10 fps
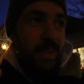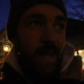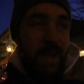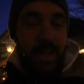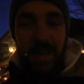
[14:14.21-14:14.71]

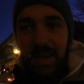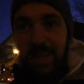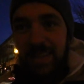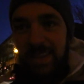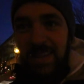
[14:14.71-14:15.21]
that uh,
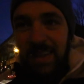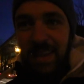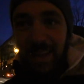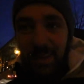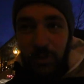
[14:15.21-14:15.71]

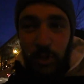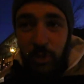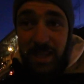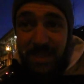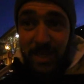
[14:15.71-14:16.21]
three
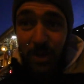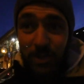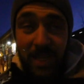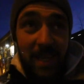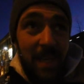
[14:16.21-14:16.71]
weeks ago
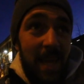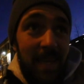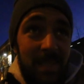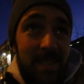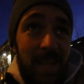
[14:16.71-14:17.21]
Sunday
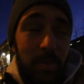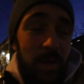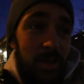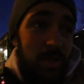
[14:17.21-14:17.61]
and stop into